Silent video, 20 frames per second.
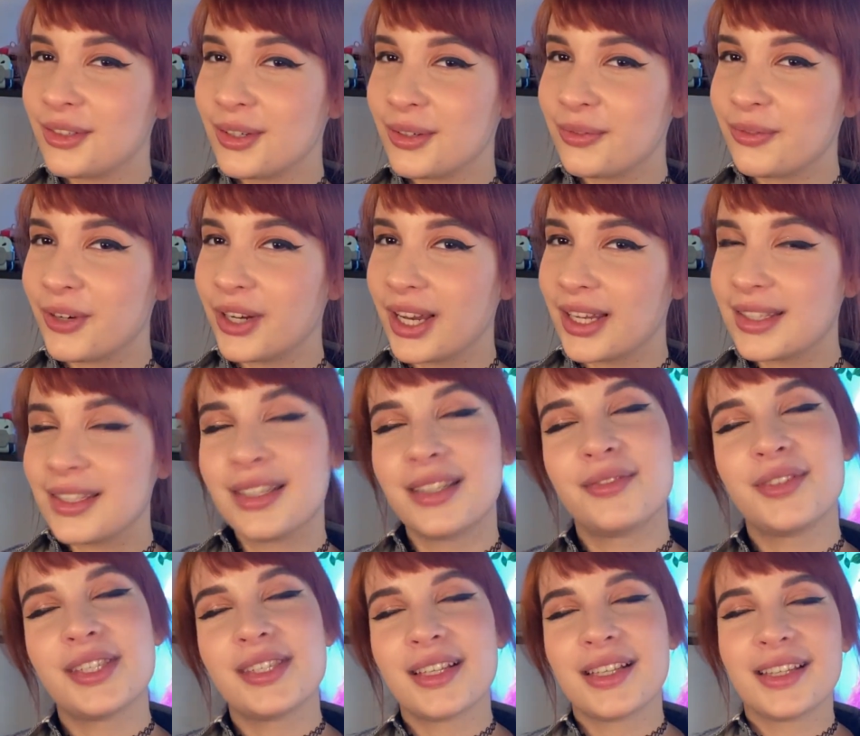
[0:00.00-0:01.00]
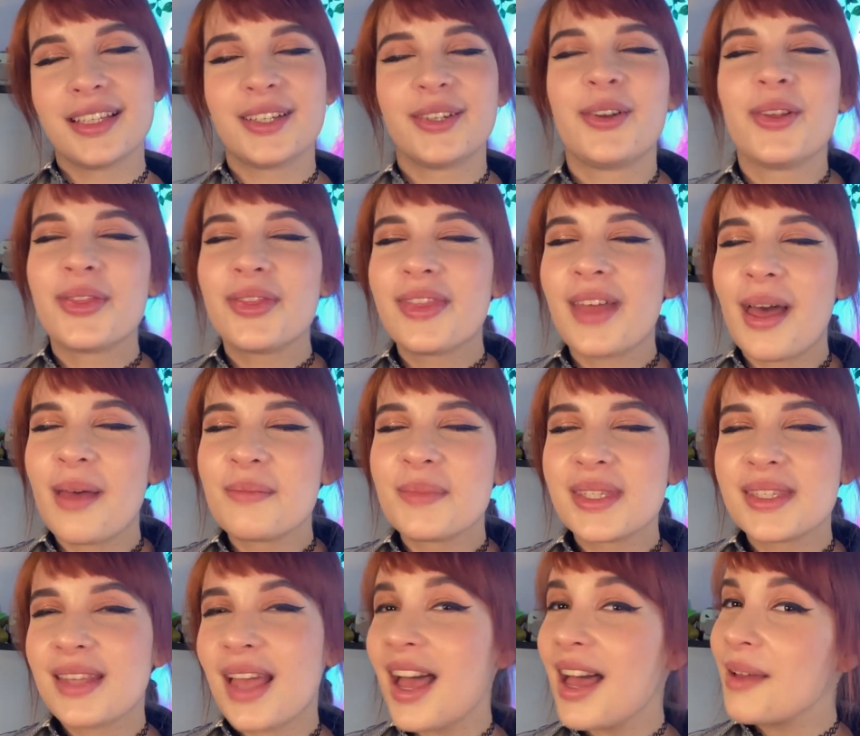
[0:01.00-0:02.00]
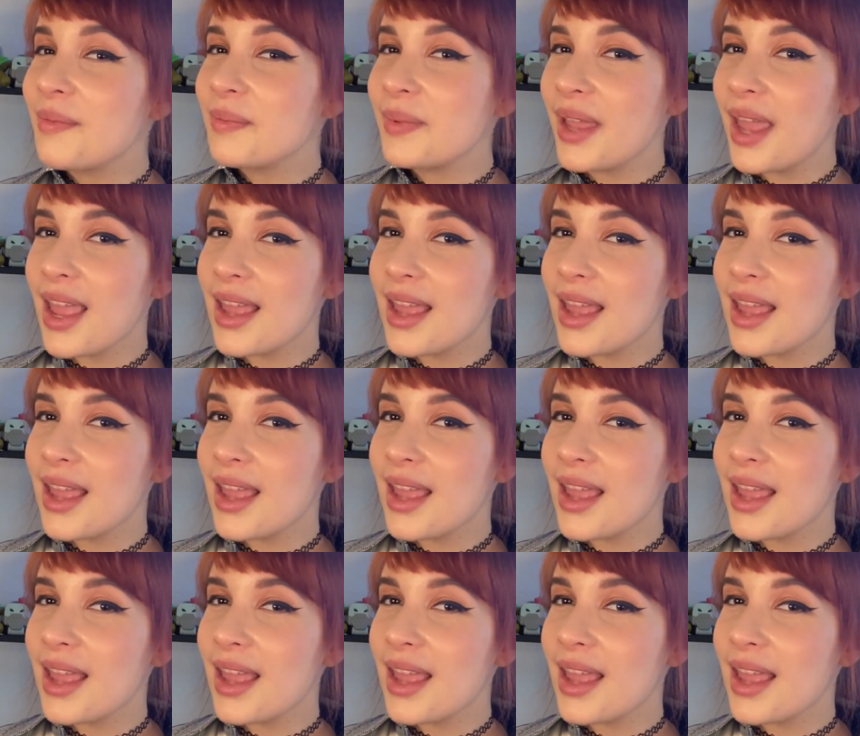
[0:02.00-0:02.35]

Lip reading: don't forget to leave us a little thumbs up